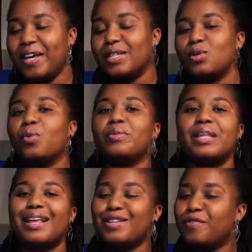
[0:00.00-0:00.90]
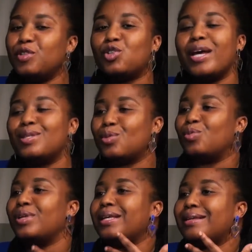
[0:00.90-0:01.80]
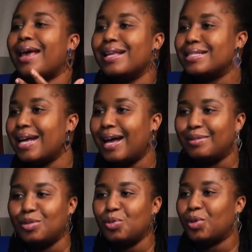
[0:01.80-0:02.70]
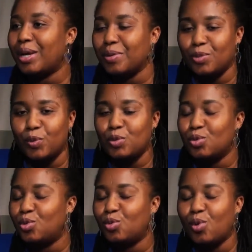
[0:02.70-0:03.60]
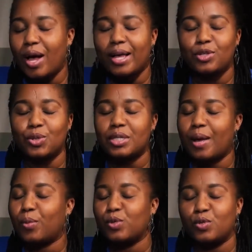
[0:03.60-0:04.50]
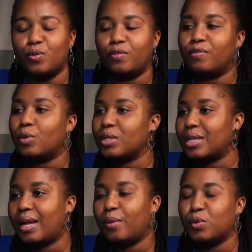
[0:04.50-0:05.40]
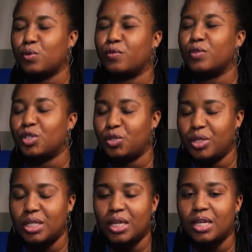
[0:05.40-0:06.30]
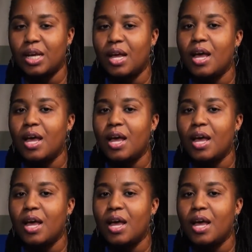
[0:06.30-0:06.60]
face. So even trying to enter and do what I was supposed to do, I was so flustered. I was so frustrated.